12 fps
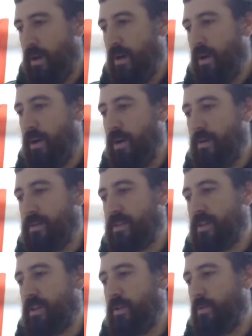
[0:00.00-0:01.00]
Let's
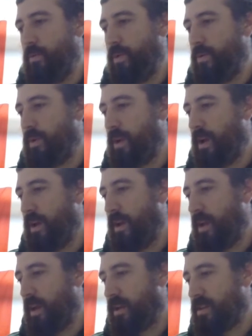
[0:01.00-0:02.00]
see, what do we got
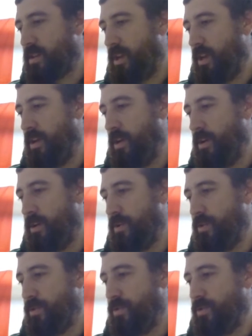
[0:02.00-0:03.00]
next?
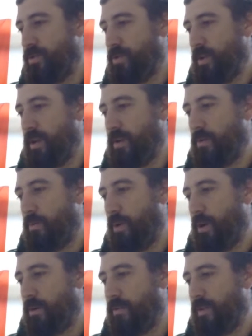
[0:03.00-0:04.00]
Drake
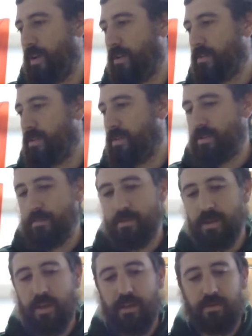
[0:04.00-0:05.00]
Waterfowl
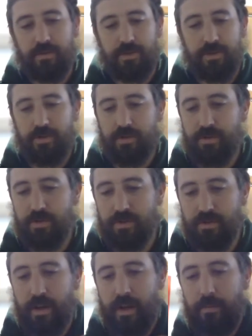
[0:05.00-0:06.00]
Systems Ankle
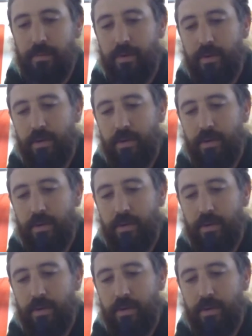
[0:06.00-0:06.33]
Strap.